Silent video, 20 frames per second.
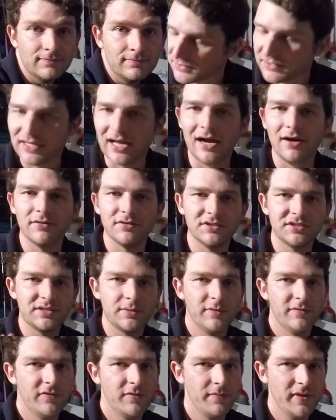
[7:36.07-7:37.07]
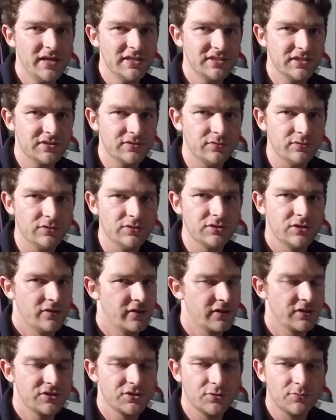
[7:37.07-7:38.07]
Now, some of the basic tools are
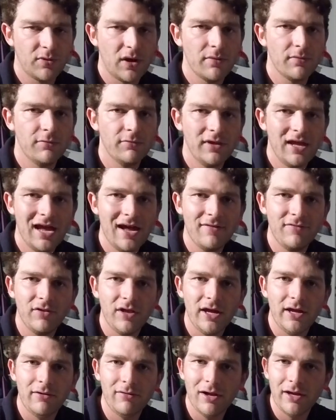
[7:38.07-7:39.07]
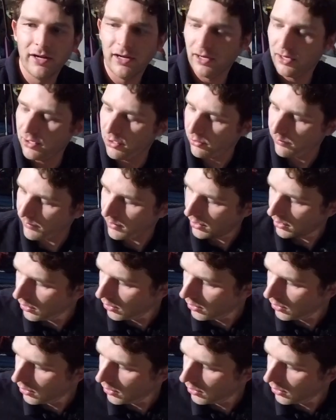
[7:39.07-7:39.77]
things you'll probably have lying around at home.